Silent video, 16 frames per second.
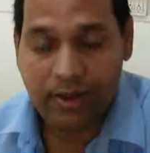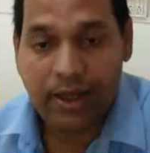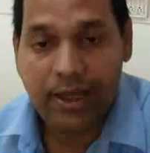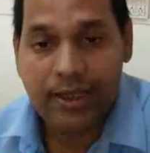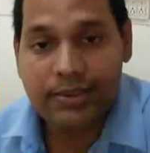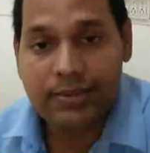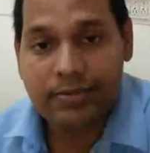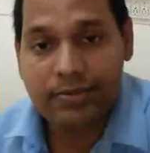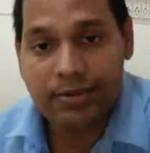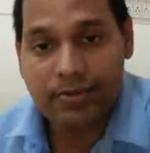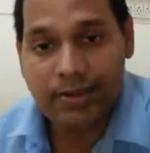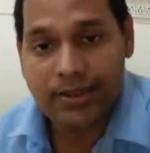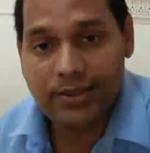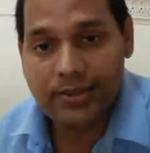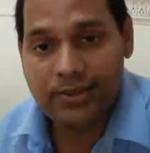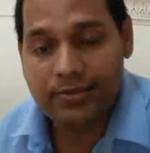X square
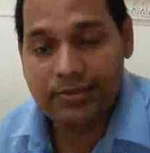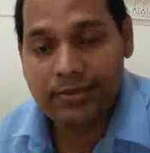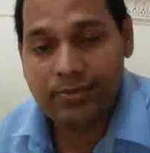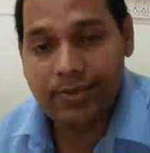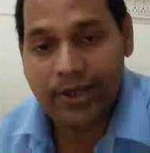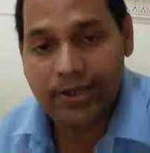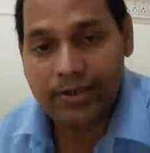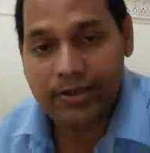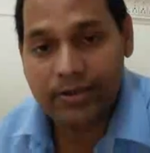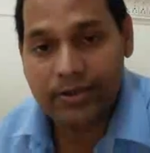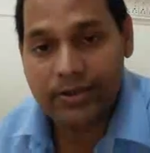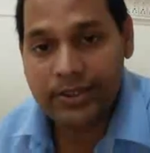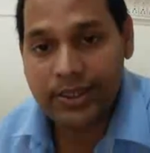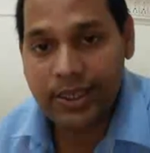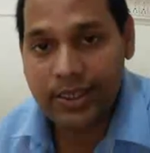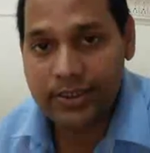minus 1
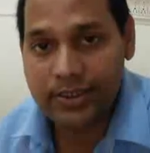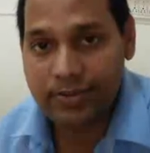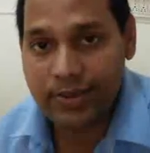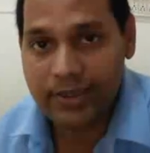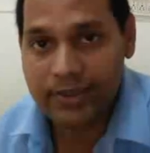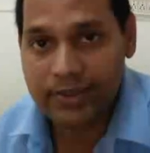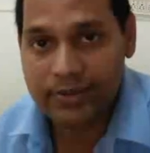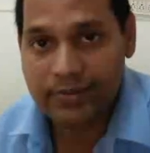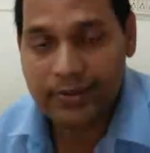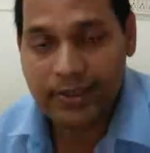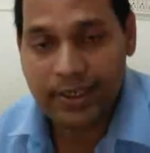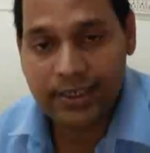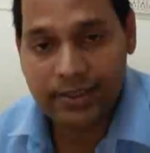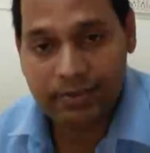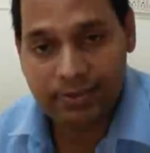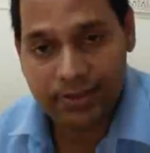factors, x minus 1,
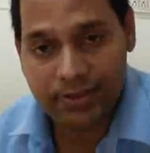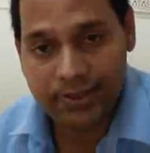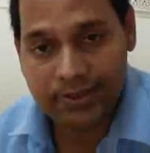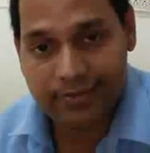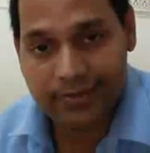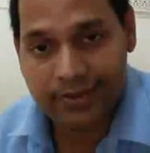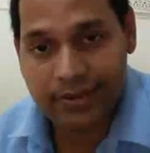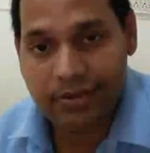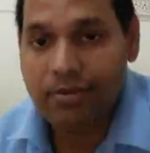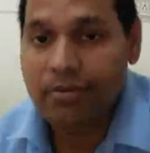x plus 1,